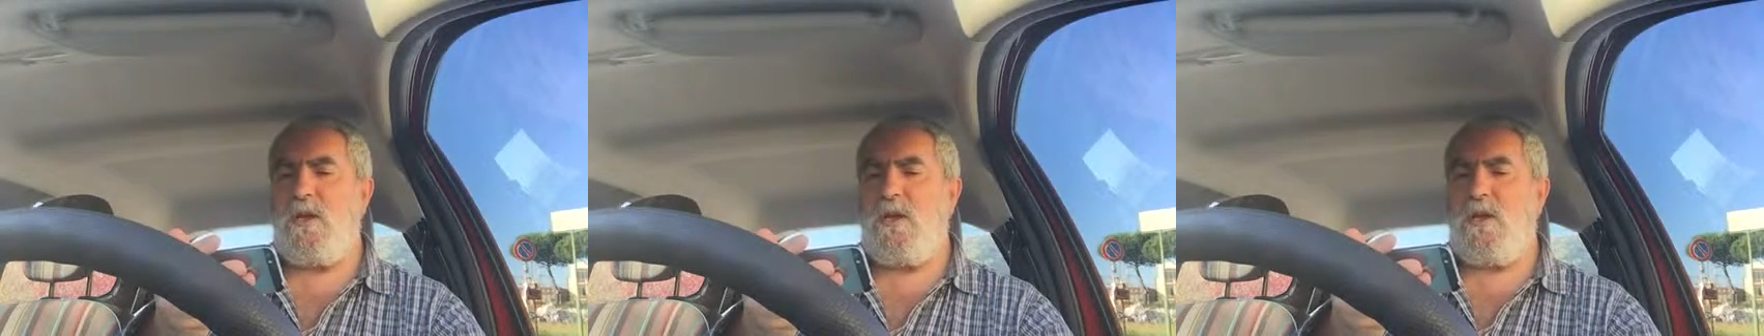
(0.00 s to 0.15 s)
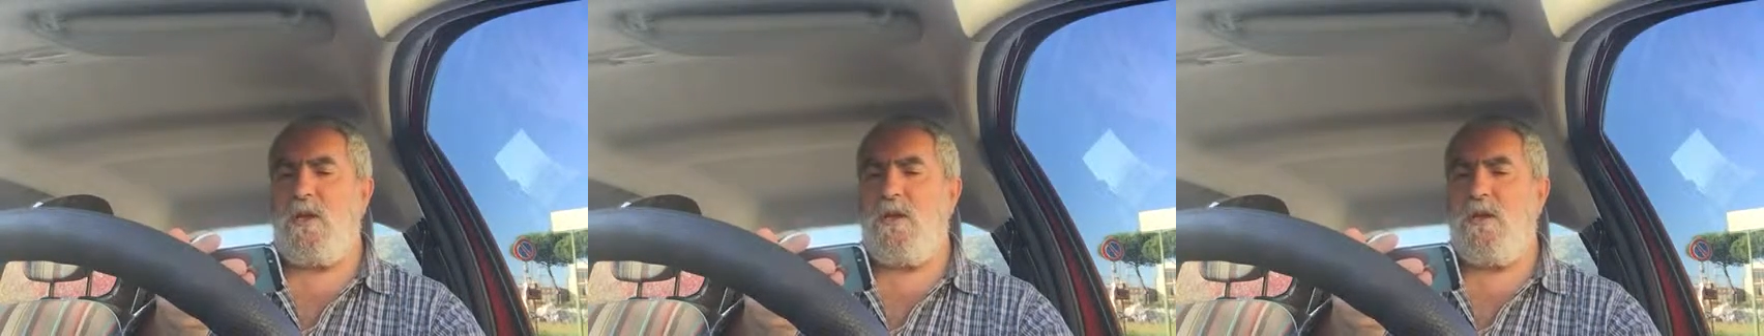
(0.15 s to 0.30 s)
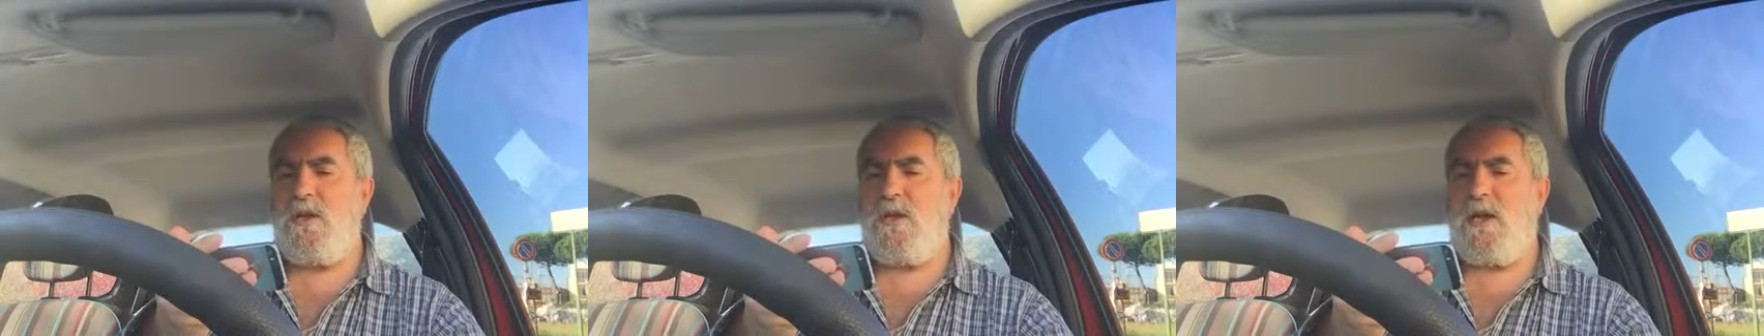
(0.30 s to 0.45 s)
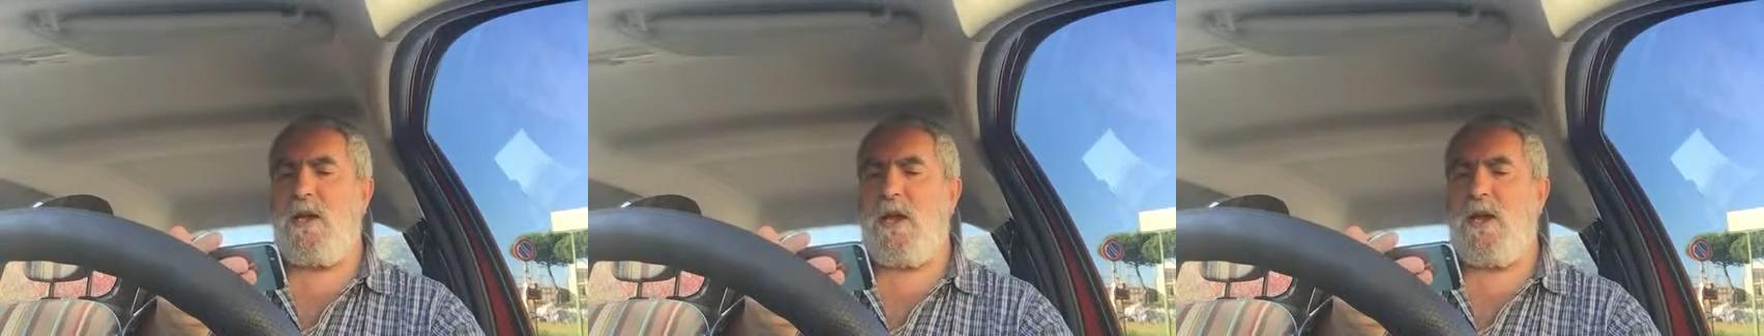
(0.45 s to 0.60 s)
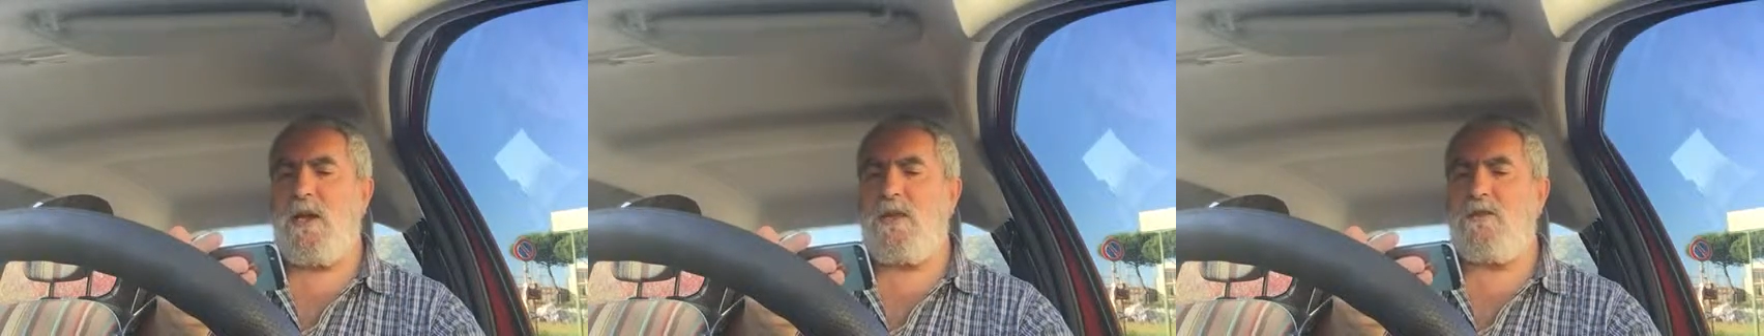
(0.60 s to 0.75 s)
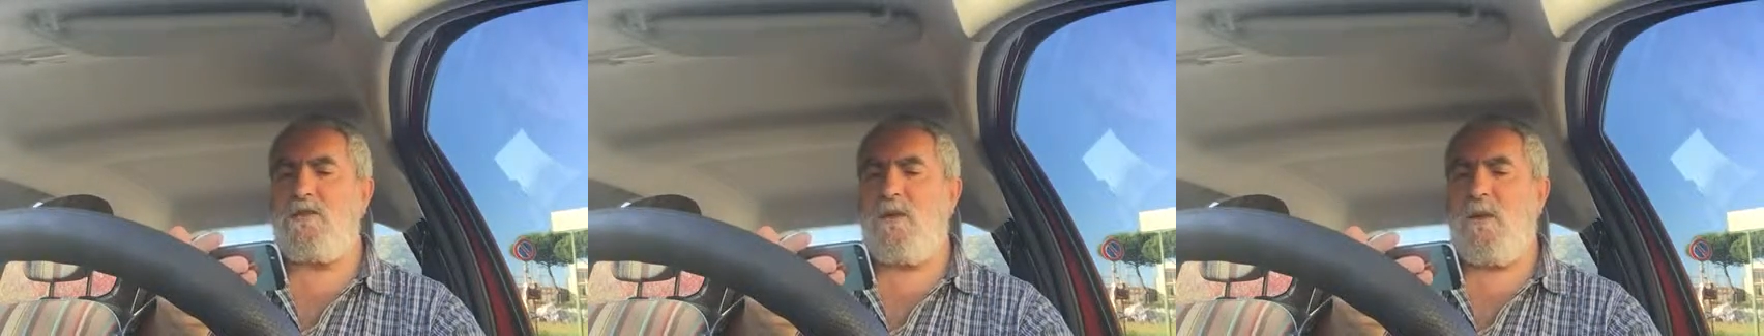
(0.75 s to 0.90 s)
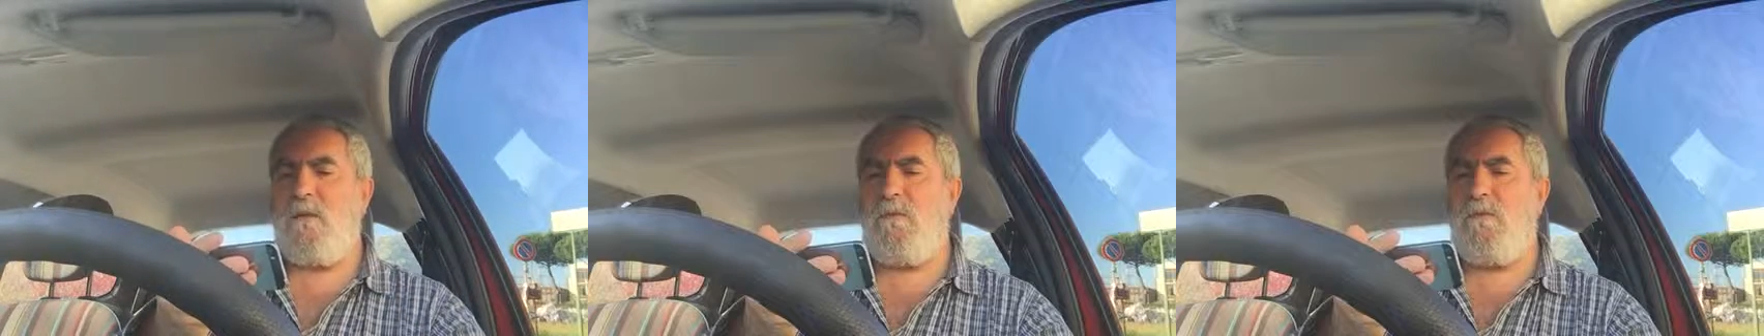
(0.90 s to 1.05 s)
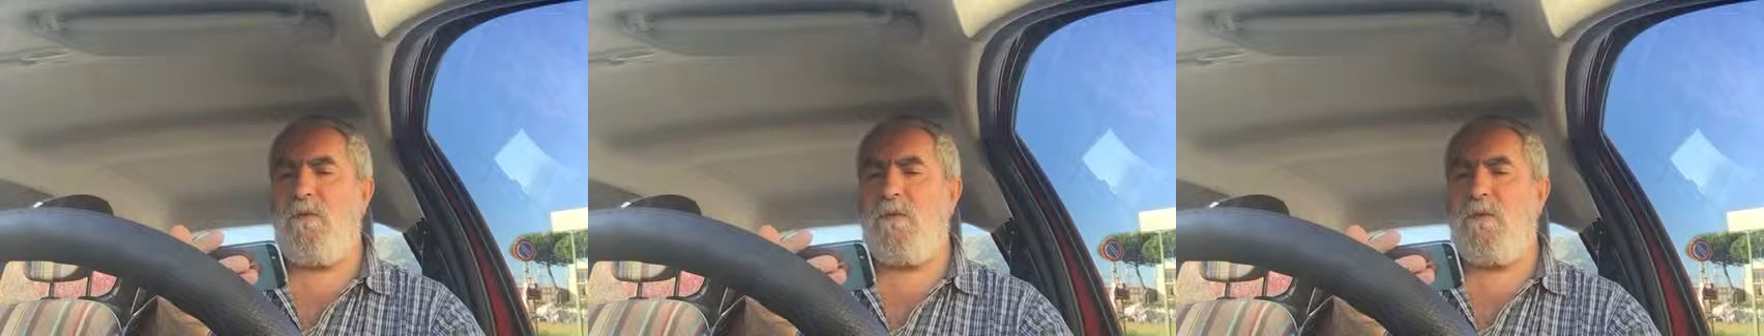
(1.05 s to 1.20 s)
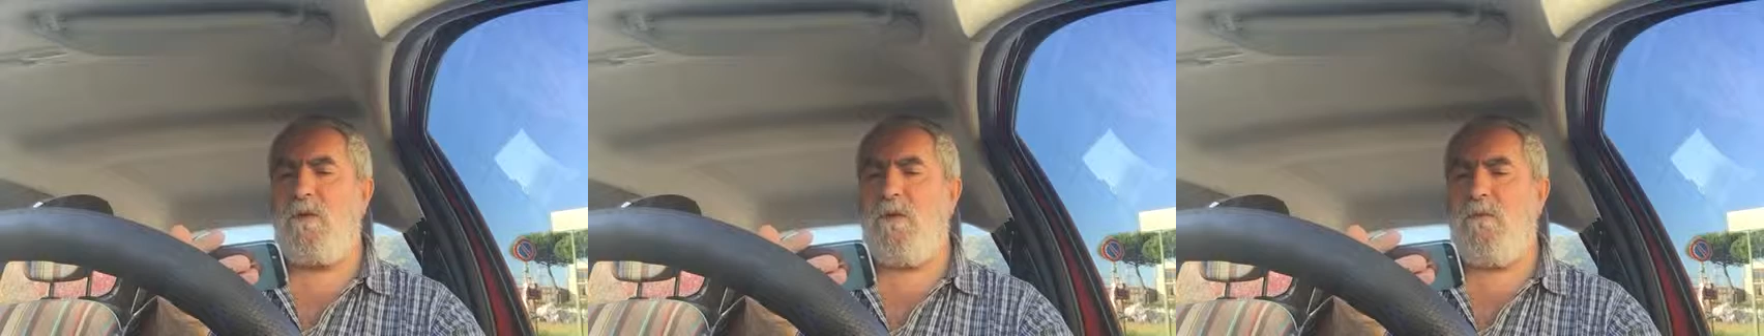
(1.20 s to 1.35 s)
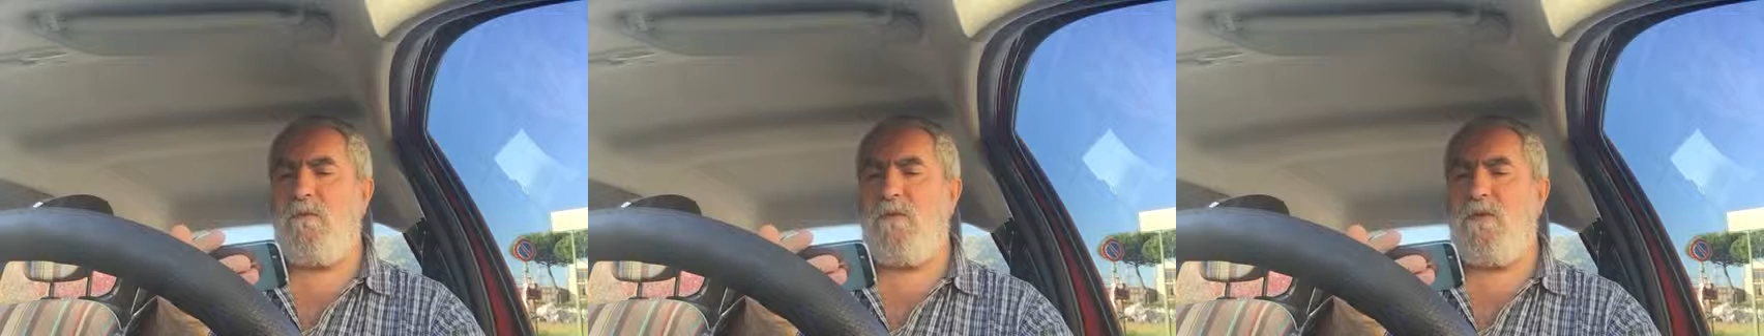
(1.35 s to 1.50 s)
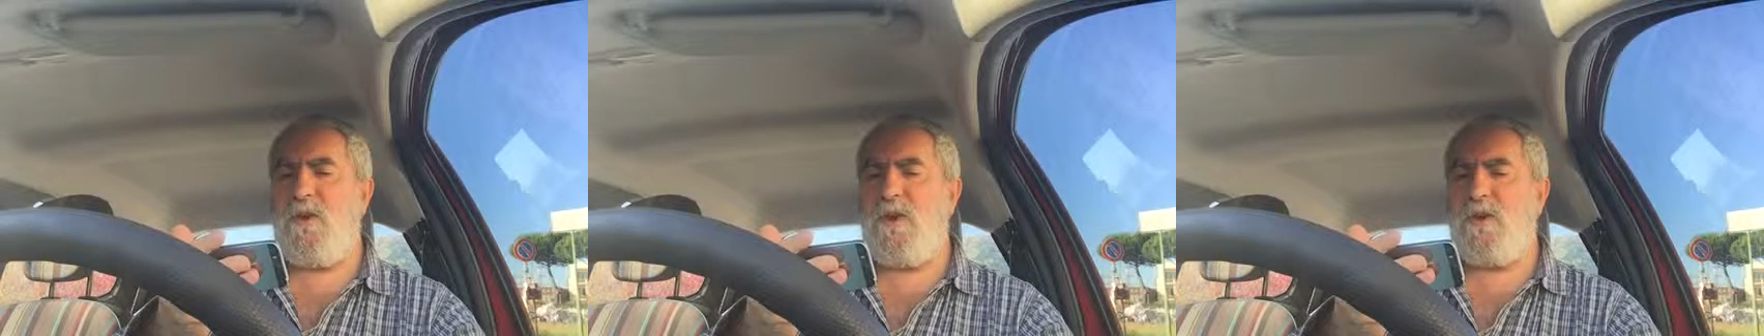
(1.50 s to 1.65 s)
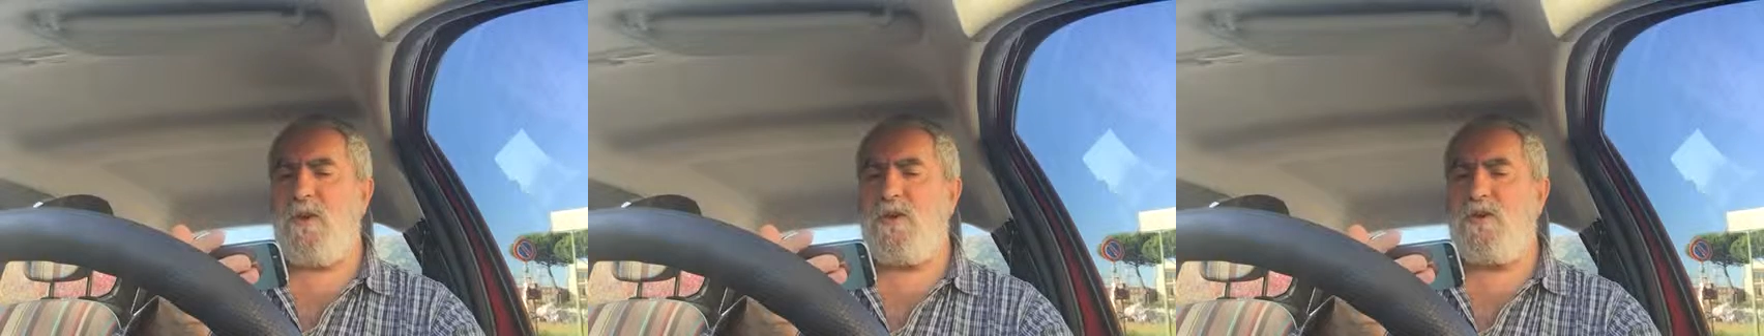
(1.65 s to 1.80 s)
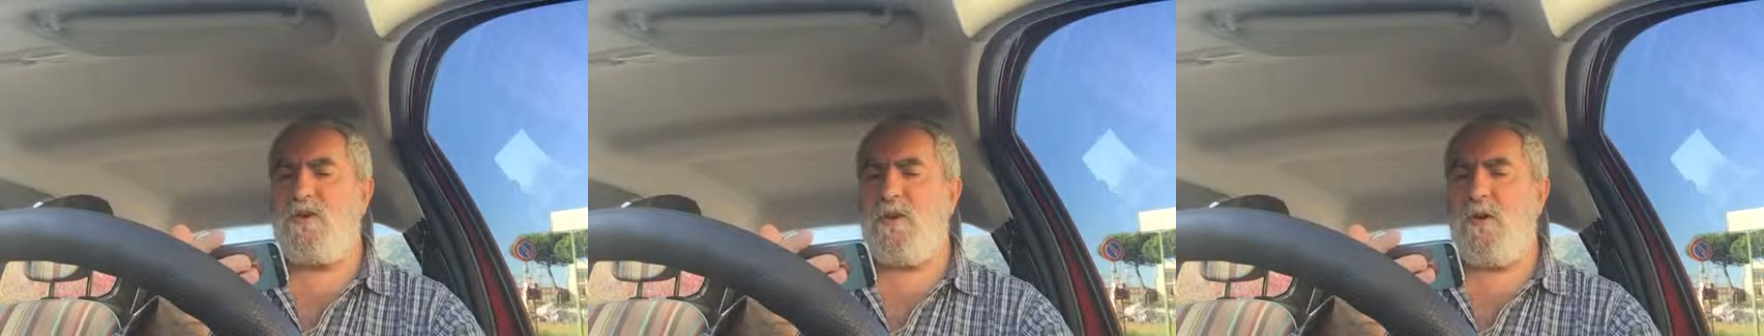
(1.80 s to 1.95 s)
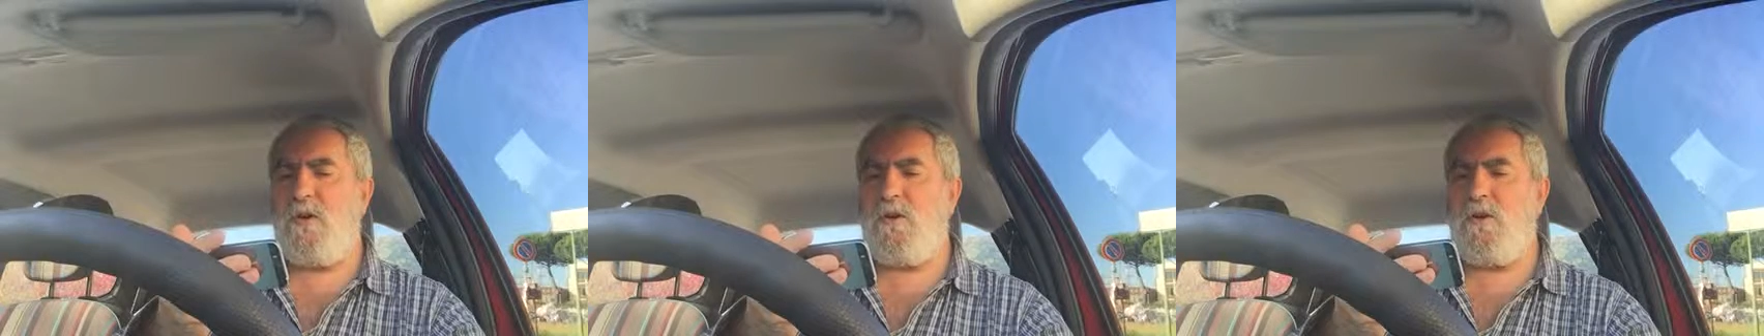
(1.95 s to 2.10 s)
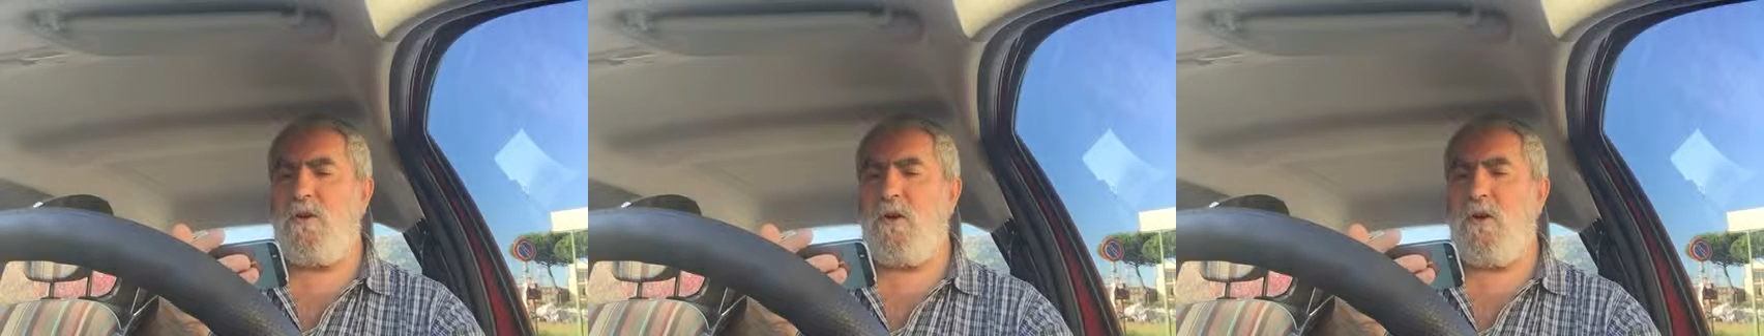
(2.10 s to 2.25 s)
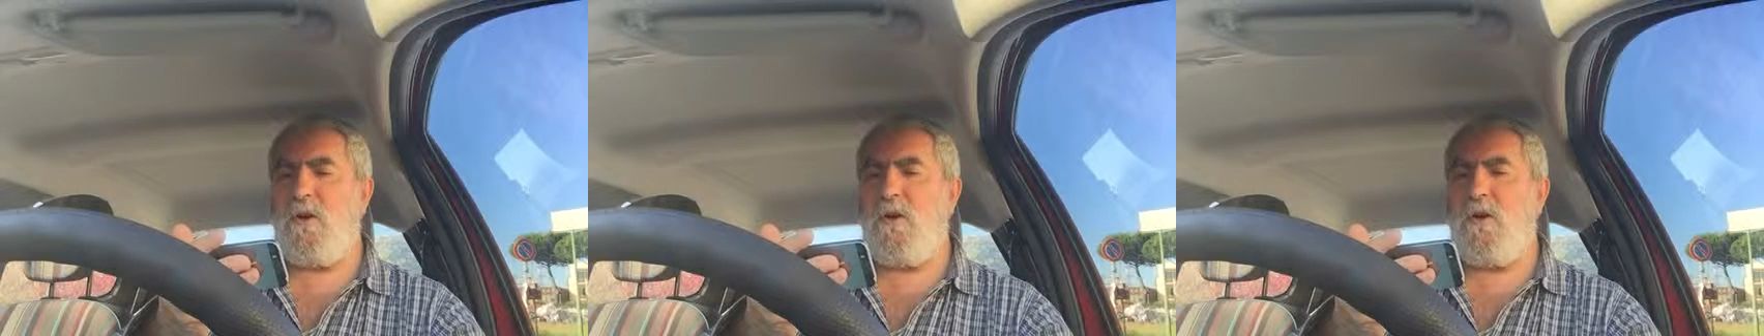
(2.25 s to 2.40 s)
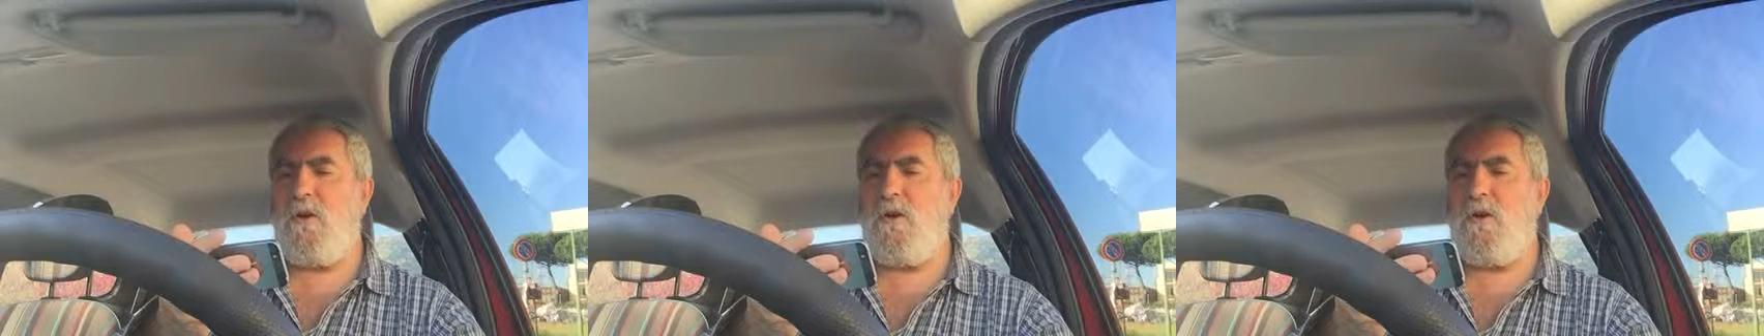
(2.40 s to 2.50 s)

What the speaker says: In case of conviction